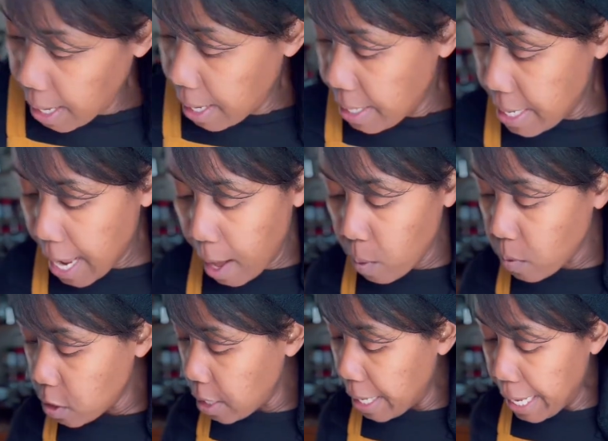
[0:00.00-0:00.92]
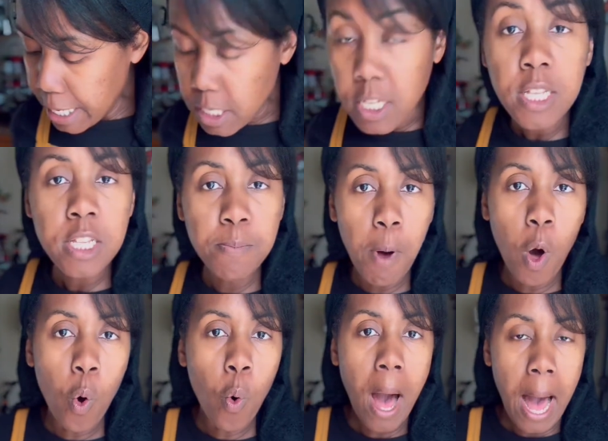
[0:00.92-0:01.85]
Now, into this
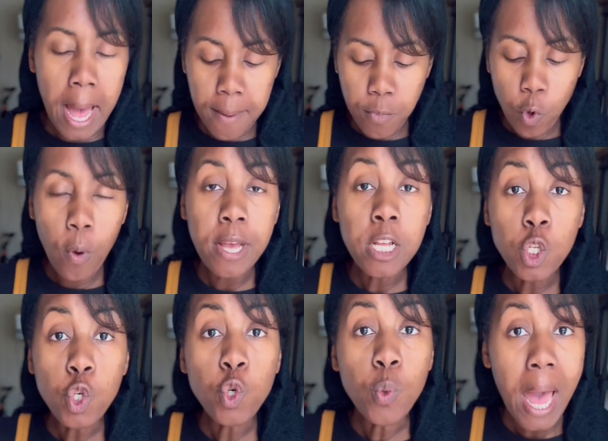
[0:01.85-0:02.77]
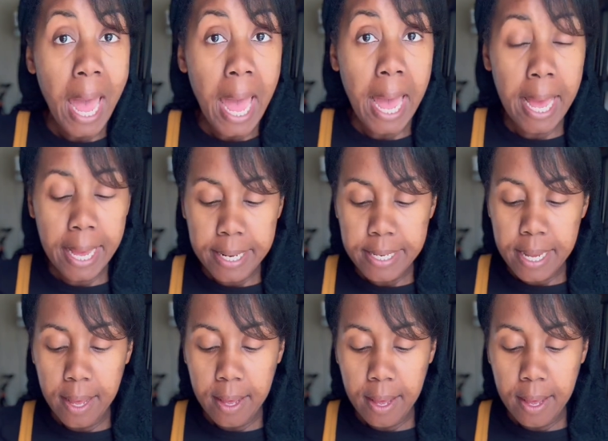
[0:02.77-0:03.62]
bowl, I am going to add